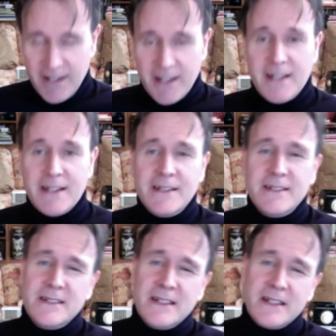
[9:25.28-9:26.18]

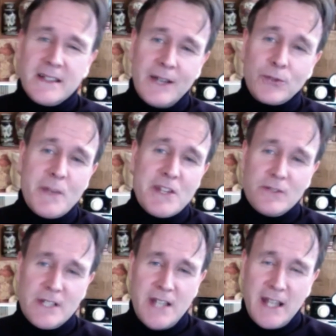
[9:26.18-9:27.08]
And automation
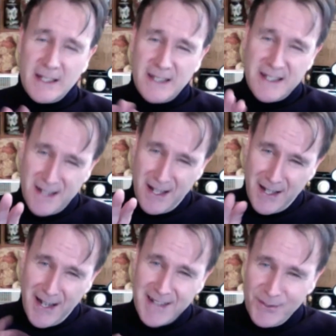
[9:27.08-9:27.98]
design, that is a
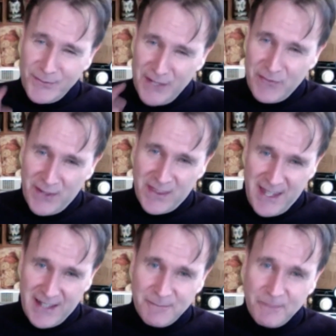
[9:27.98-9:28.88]
kind of different thing.